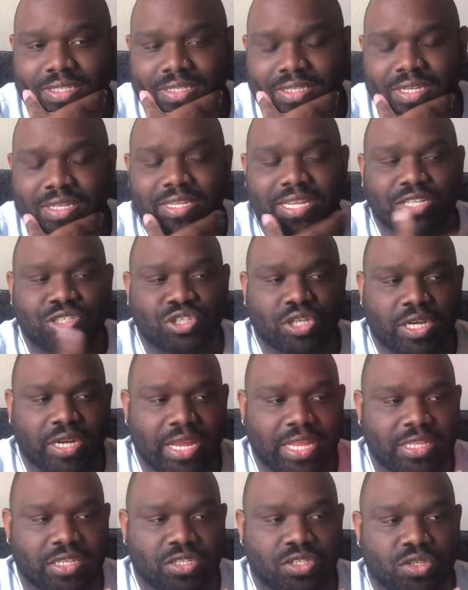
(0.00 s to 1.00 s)
that you're
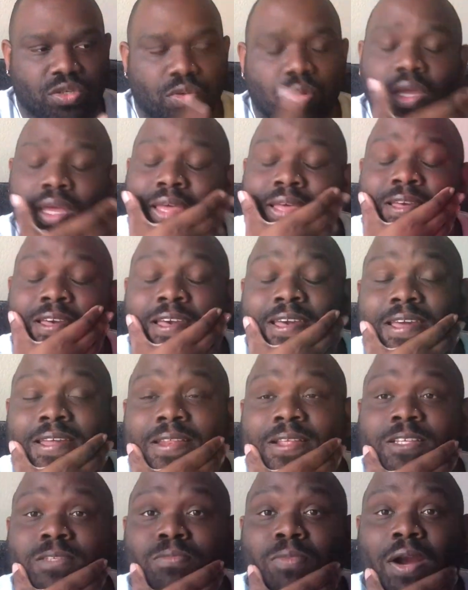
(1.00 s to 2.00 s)
connected to in
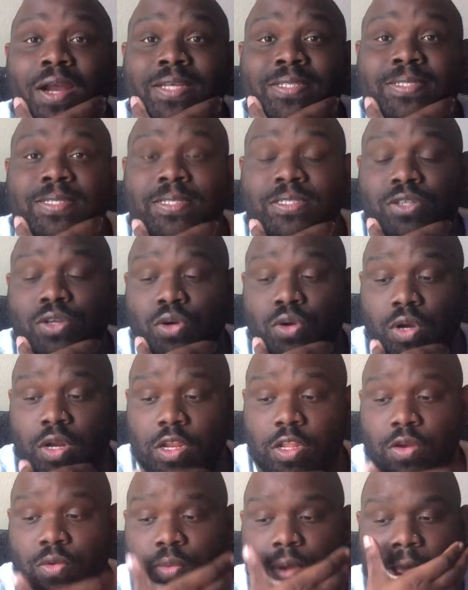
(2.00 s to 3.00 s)
this process
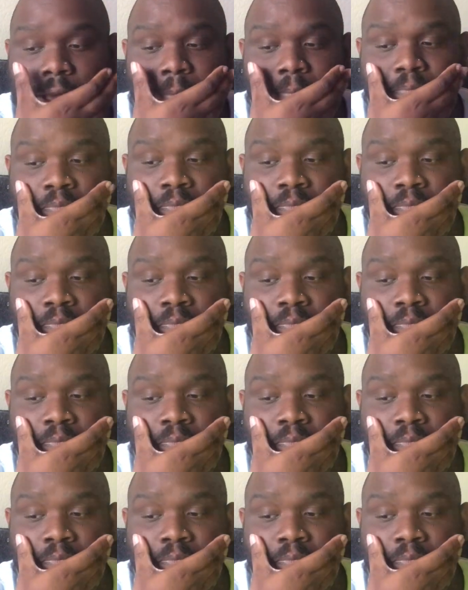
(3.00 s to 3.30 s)
currently, right?